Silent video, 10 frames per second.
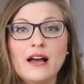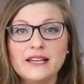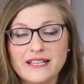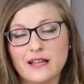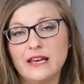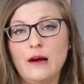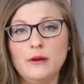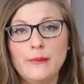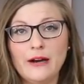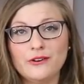exactly how
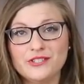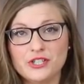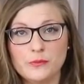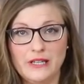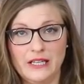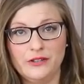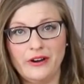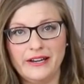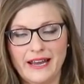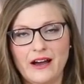many macros I should be eating
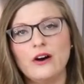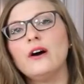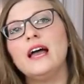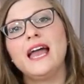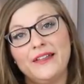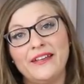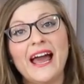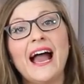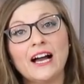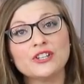right now and then
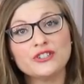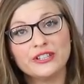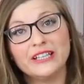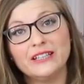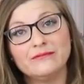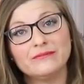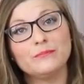actually